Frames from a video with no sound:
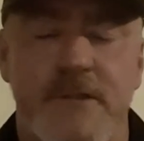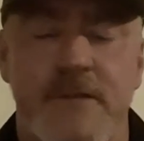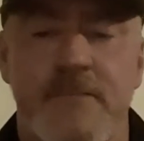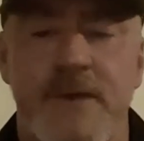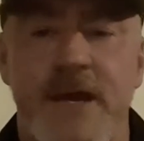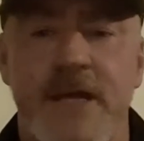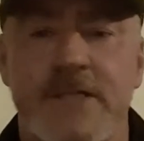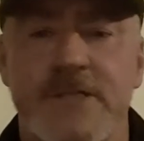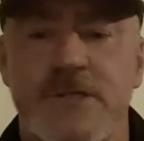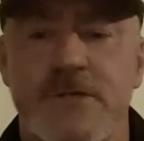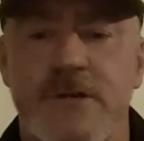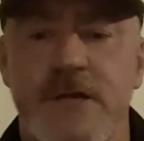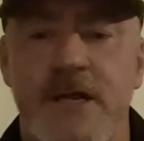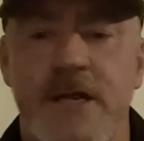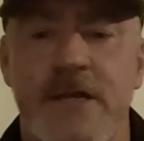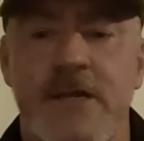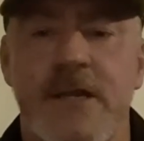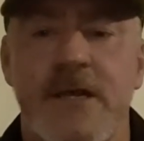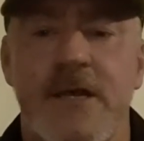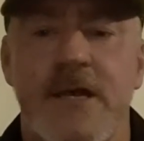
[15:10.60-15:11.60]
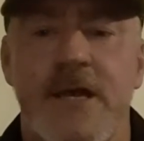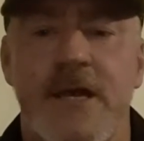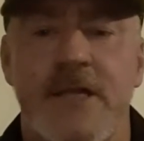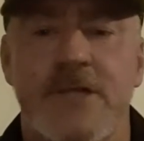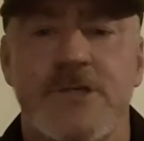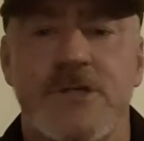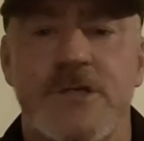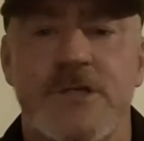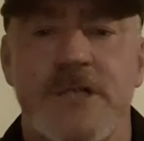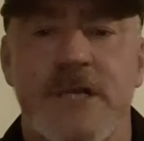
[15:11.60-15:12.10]
main screen, and
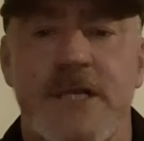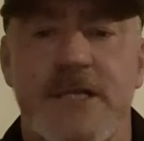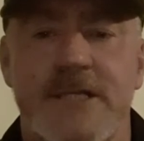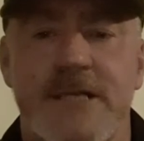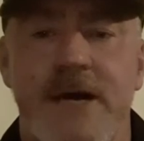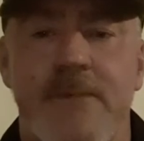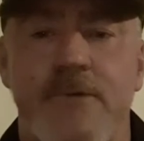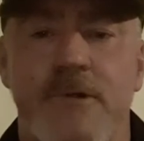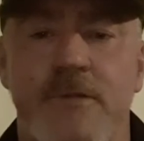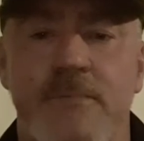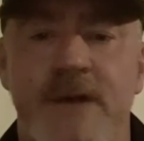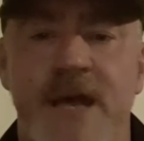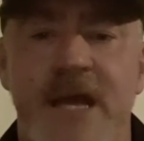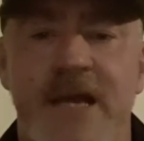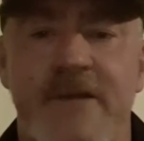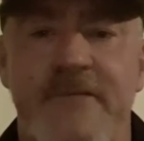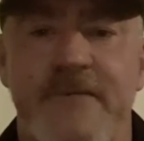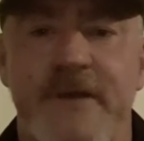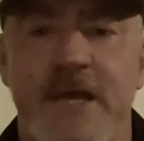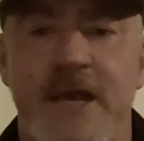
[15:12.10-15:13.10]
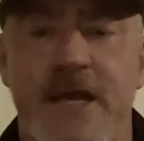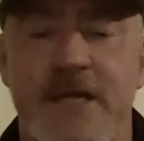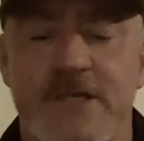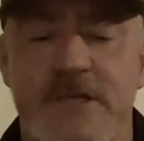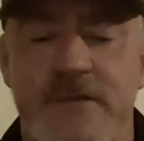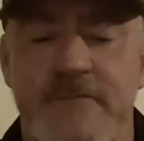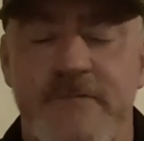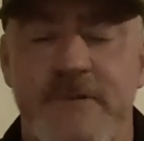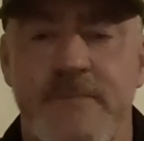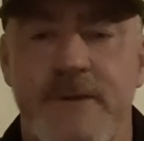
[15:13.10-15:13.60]
it's usually double the
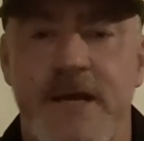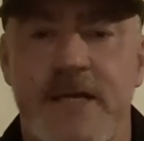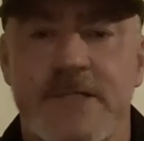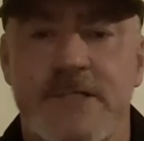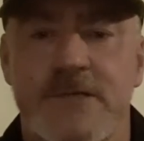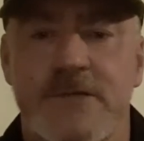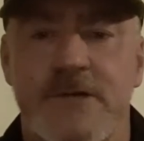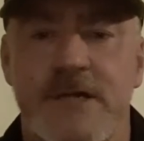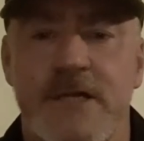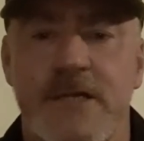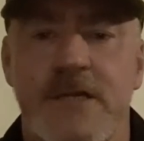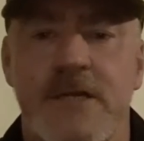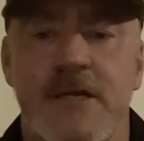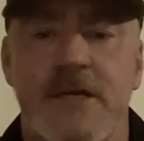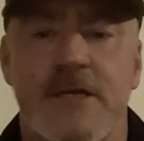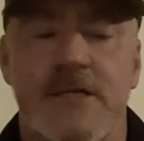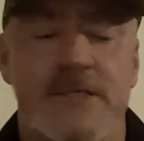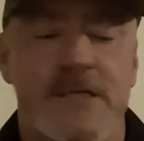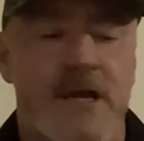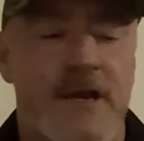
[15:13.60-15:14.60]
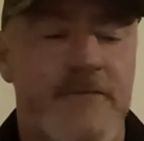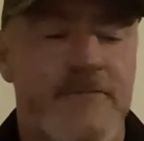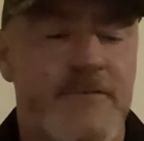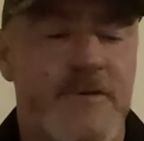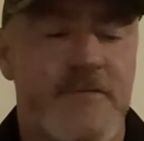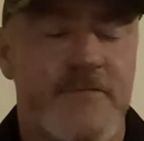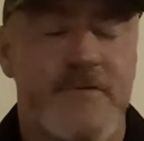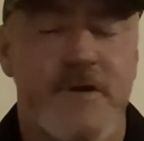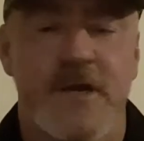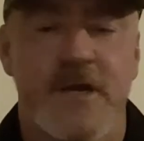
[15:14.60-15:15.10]
magnification of the base screen. So if
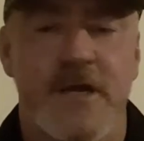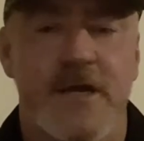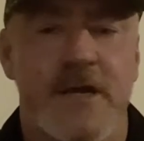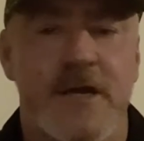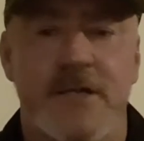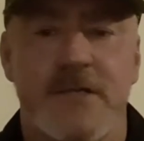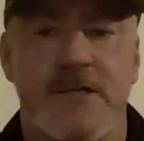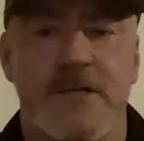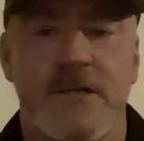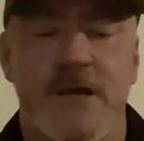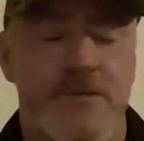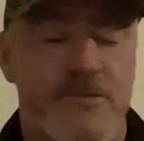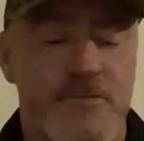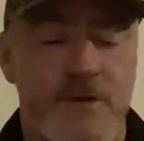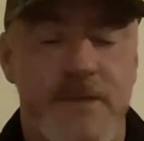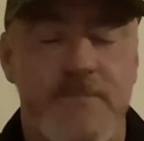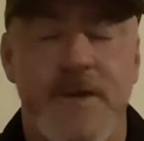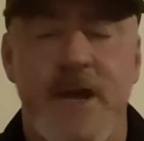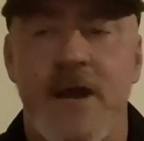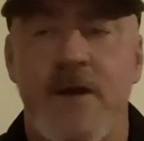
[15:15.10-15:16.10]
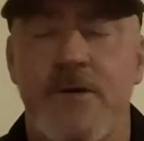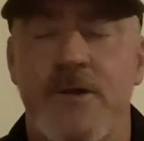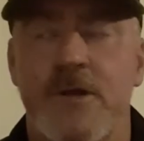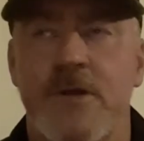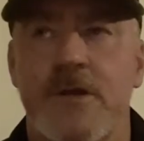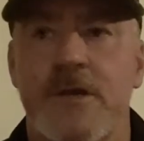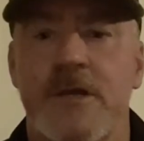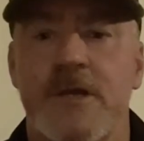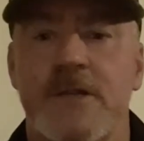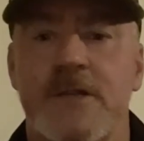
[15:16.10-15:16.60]
you've got a 3-power
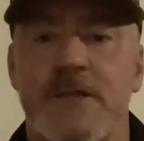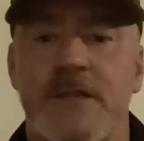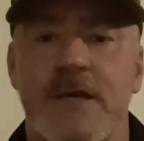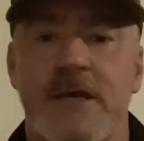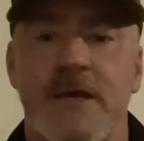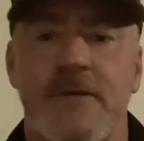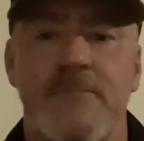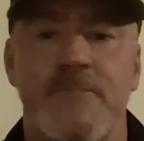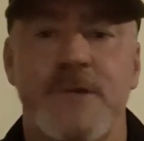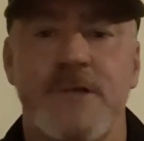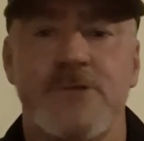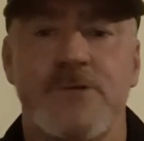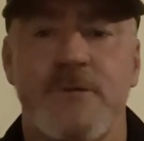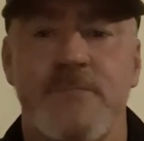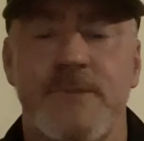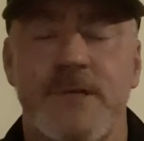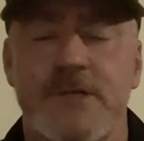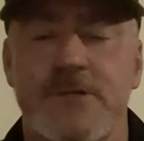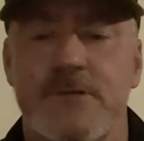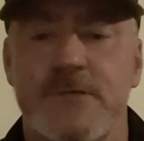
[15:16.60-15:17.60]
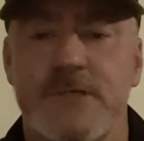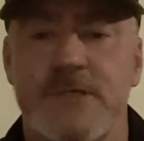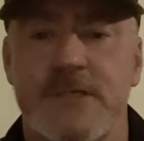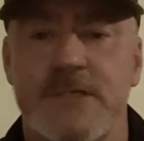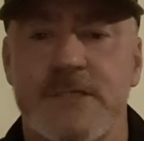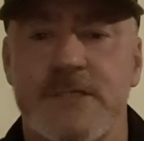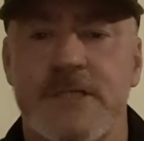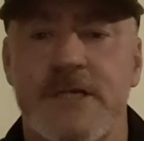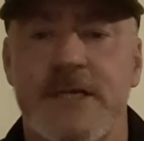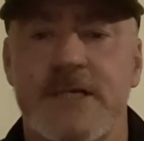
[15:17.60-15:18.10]
unit, the picture-in-picture is
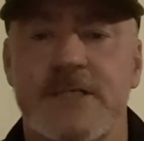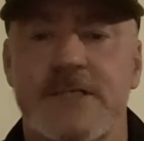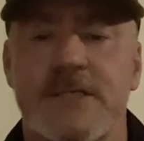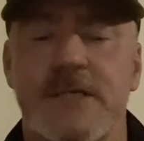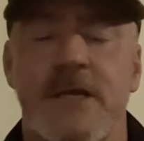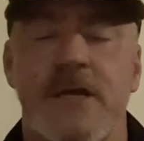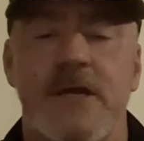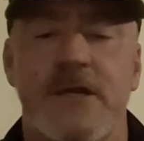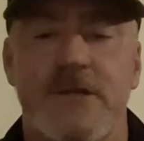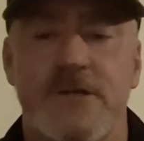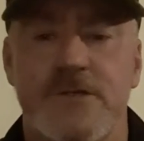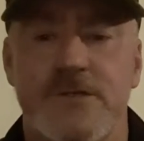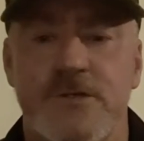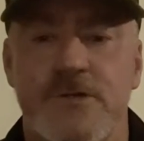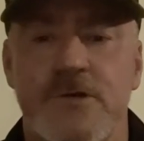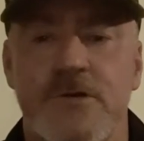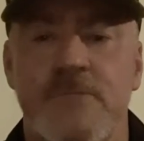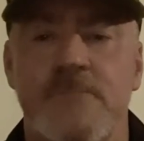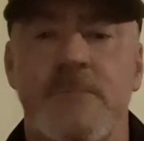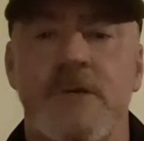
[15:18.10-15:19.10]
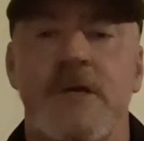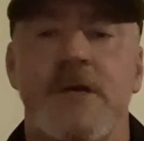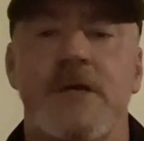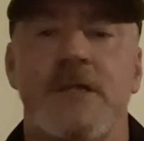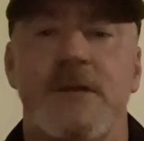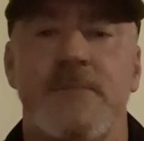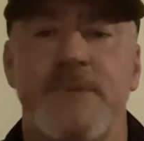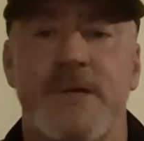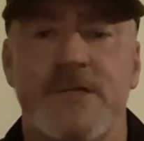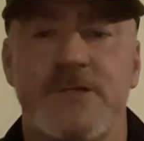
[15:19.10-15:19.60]
at 6, you zoom,
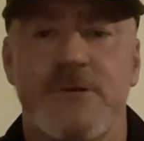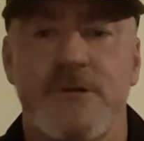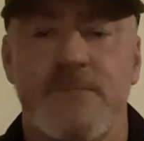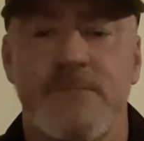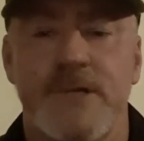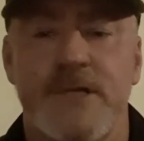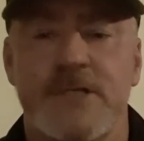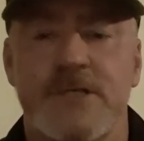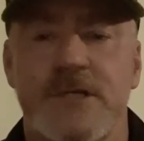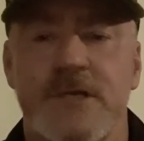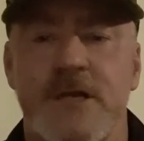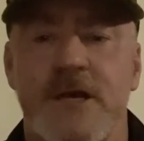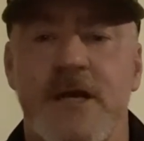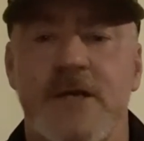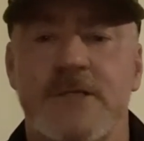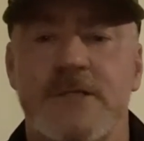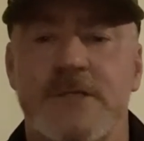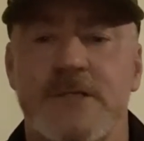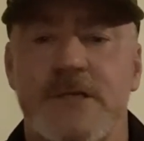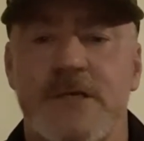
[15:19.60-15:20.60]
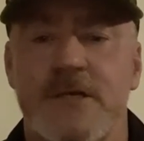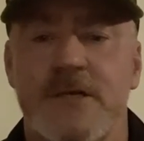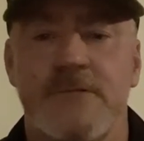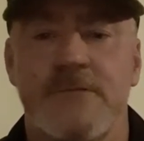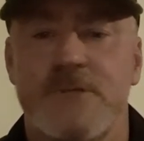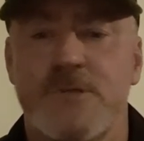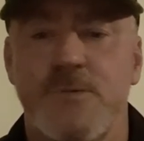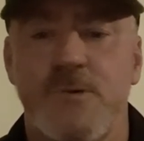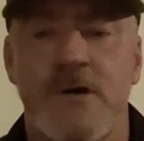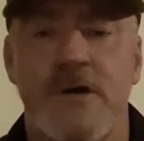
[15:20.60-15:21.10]
the picture-in-picture goes to
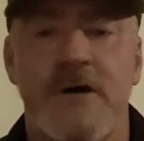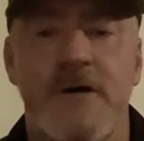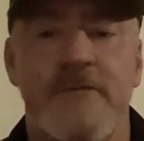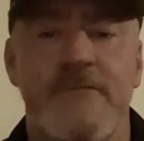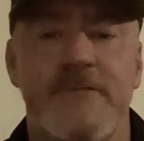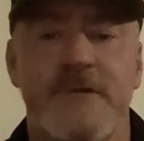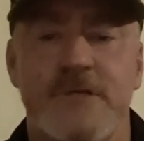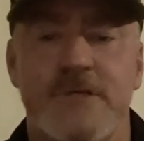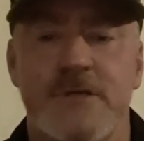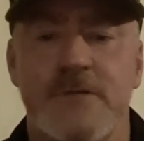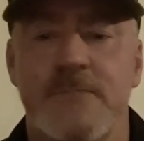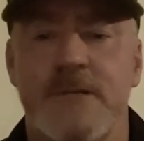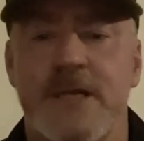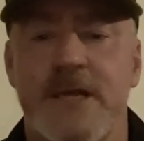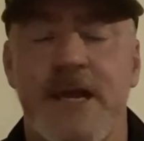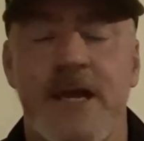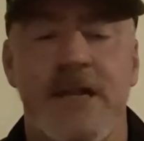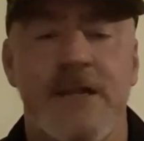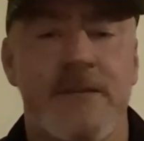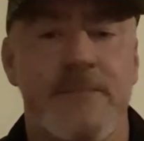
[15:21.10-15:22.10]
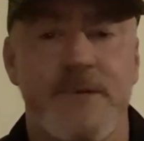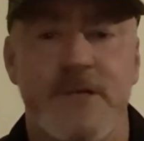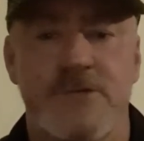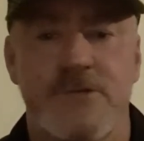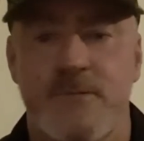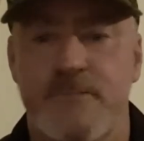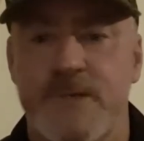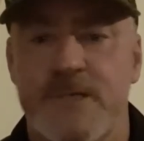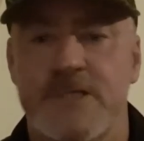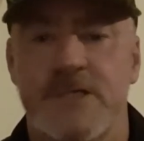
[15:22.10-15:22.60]
12, you zoom again, the
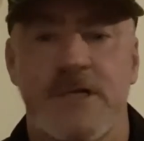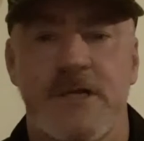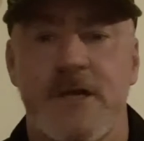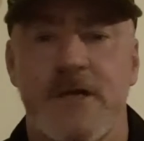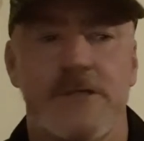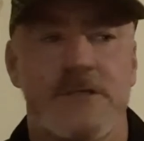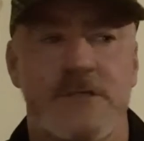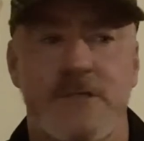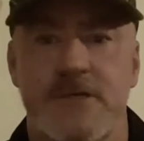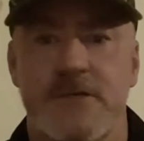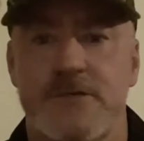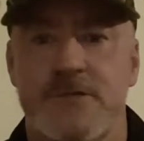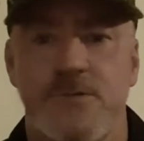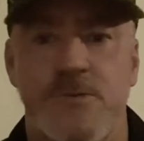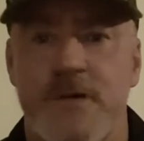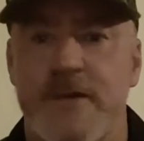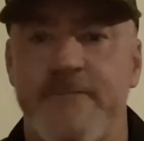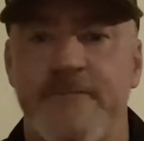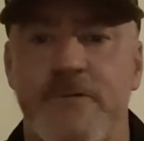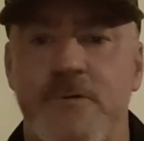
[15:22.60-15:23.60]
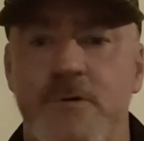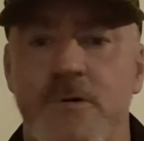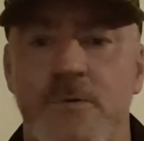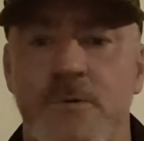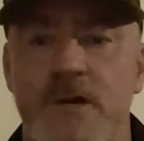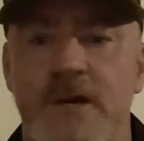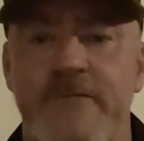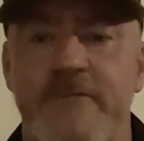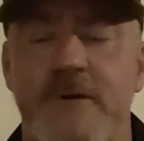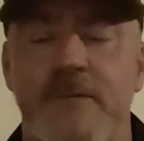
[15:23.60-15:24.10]
picture-in-picture goes to 24 or
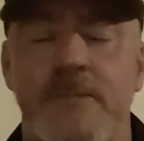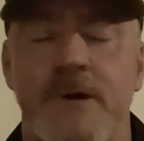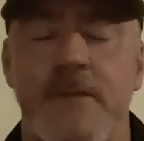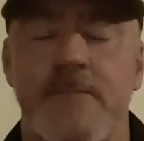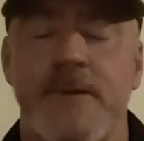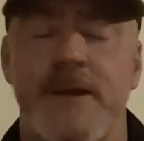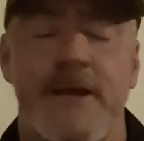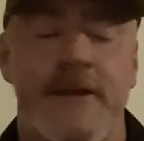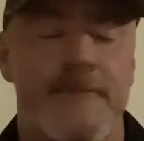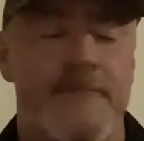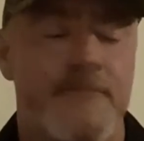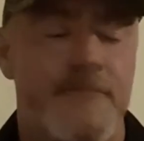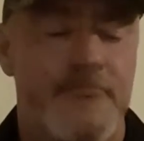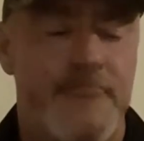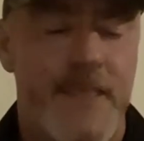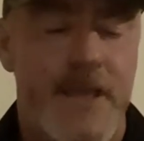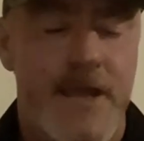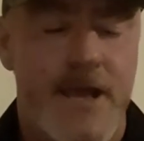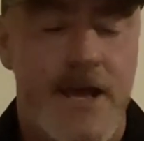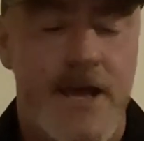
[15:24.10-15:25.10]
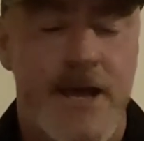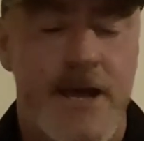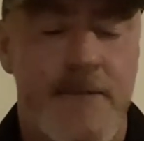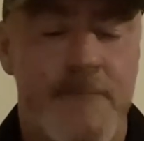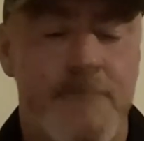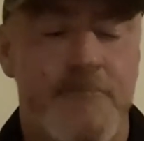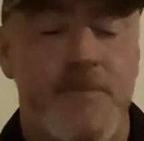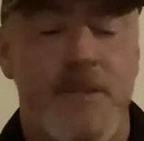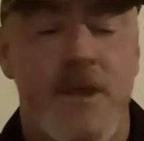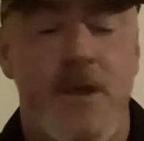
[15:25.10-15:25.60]
whatever it might be.
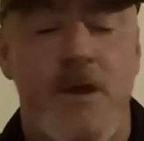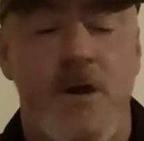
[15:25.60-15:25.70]
On